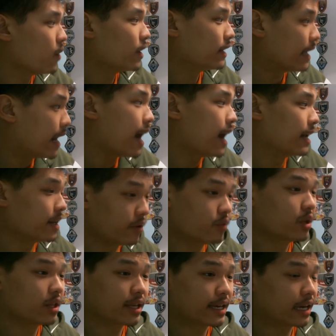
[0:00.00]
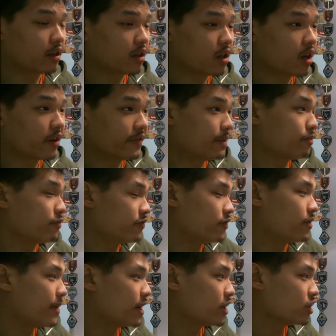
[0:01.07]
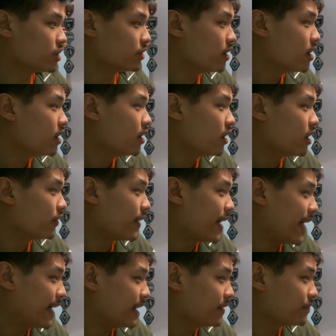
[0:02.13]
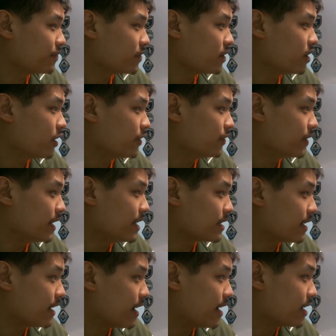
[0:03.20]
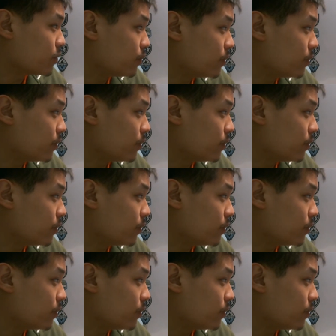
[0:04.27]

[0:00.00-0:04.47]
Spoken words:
And that I didn't really get a lot of information of any of these guys,